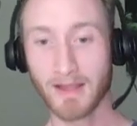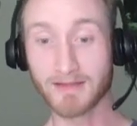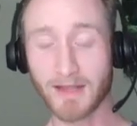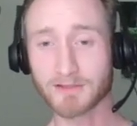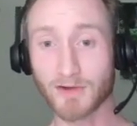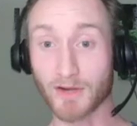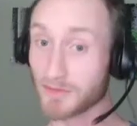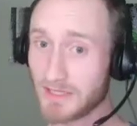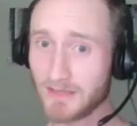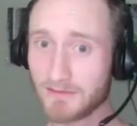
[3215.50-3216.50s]
The answer I
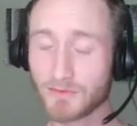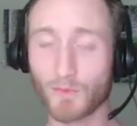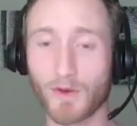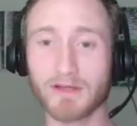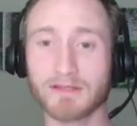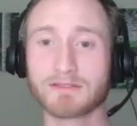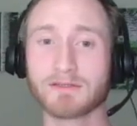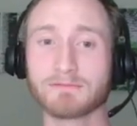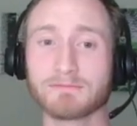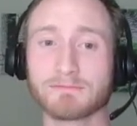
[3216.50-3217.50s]
received was
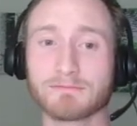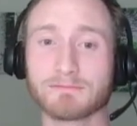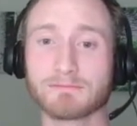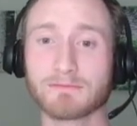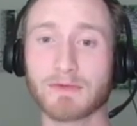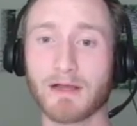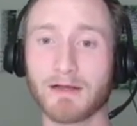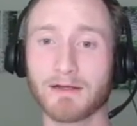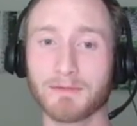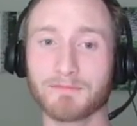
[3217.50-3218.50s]

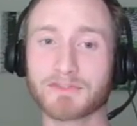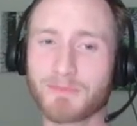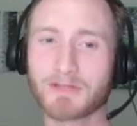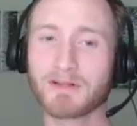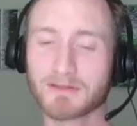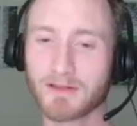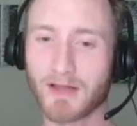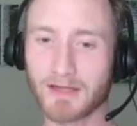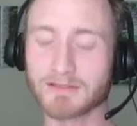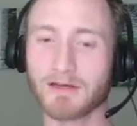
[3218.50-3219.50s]
um, something along the
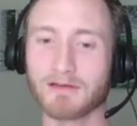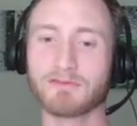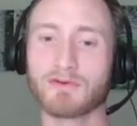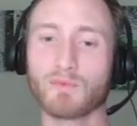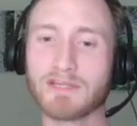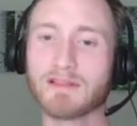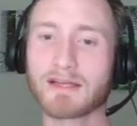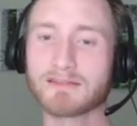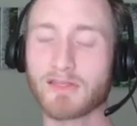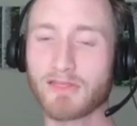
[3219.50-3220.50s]
lines of we
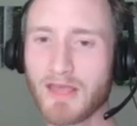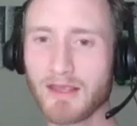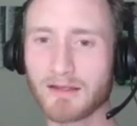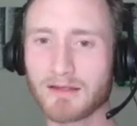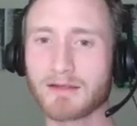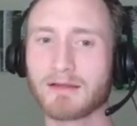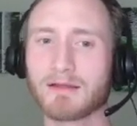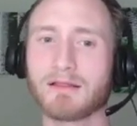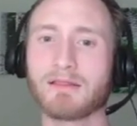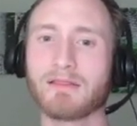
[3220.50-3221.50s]
like to think
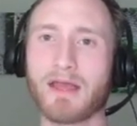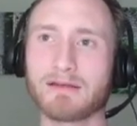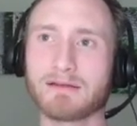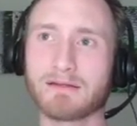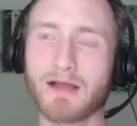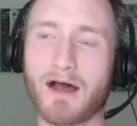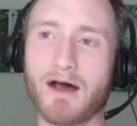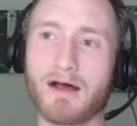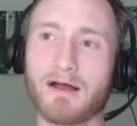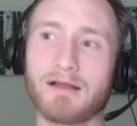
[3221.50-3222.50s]
that
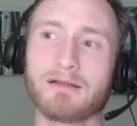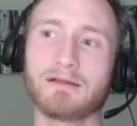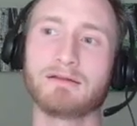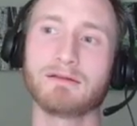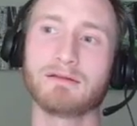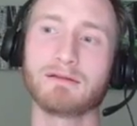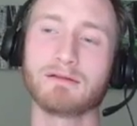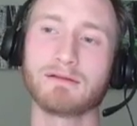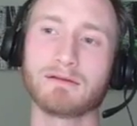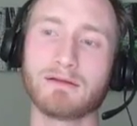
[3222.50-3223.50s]
God
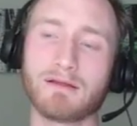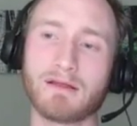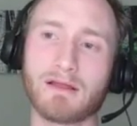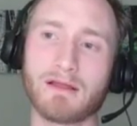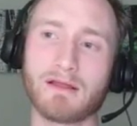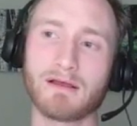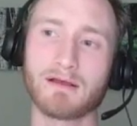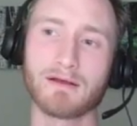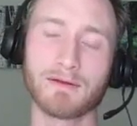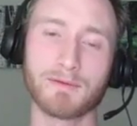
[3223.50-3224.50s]

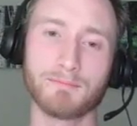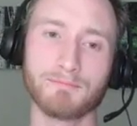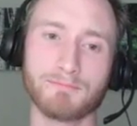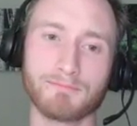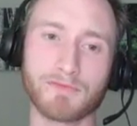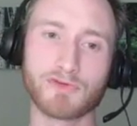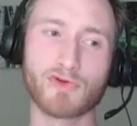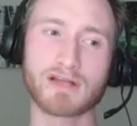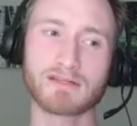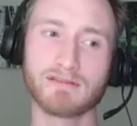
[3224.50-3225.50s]
um,
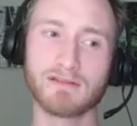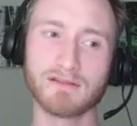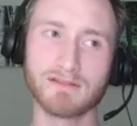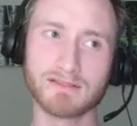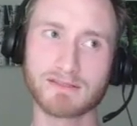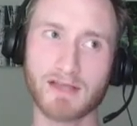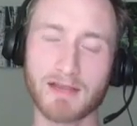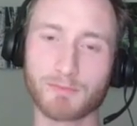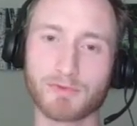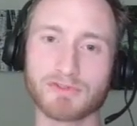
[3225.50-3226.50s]
directed the
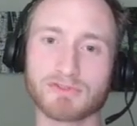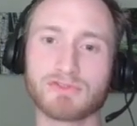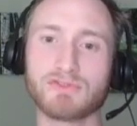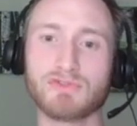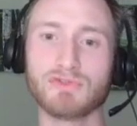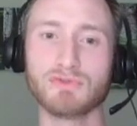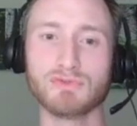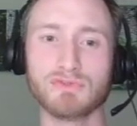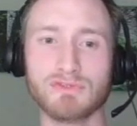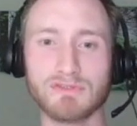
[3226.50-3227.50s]
disciples
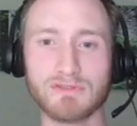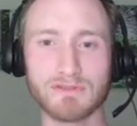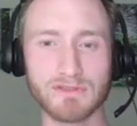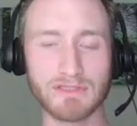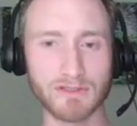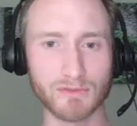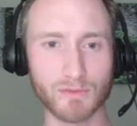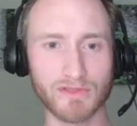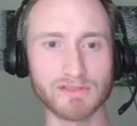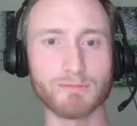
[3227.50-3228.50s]
to deal
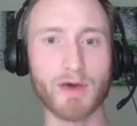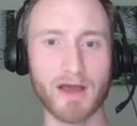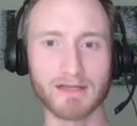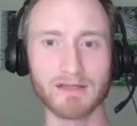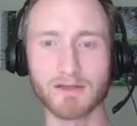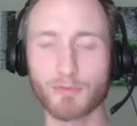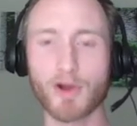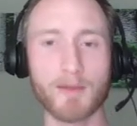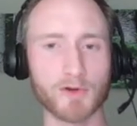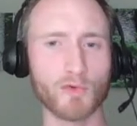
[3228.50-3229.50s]
with his body in a
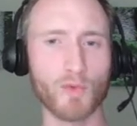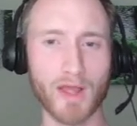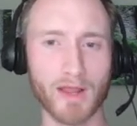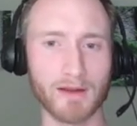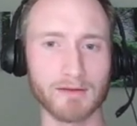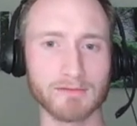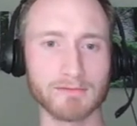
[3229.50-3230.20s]
proper way.